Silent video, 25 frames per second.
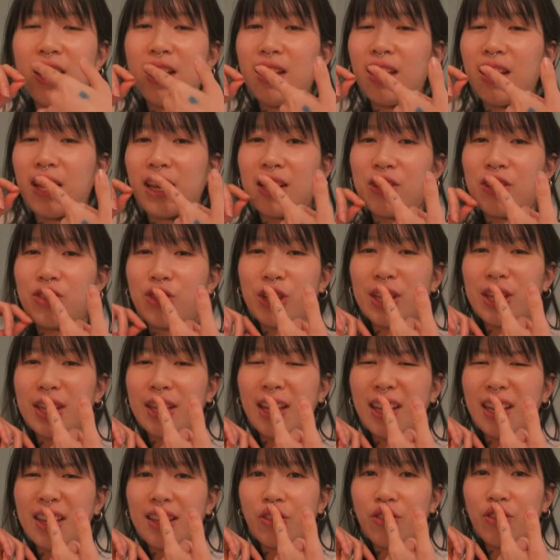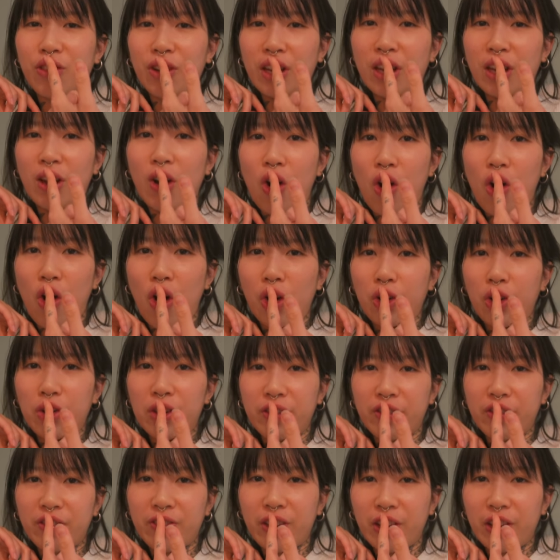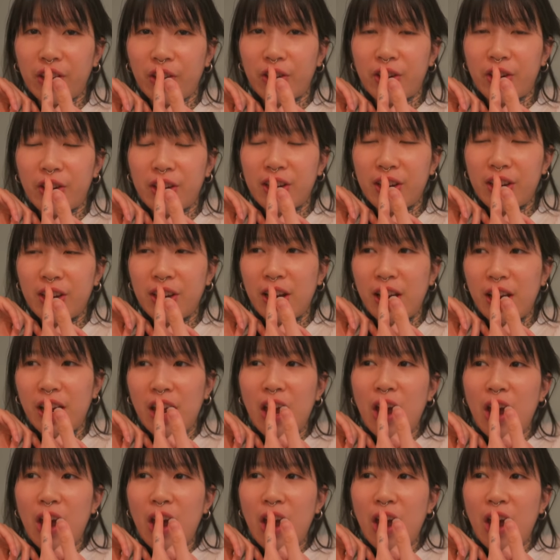like, it just gets really hard, the filler in it,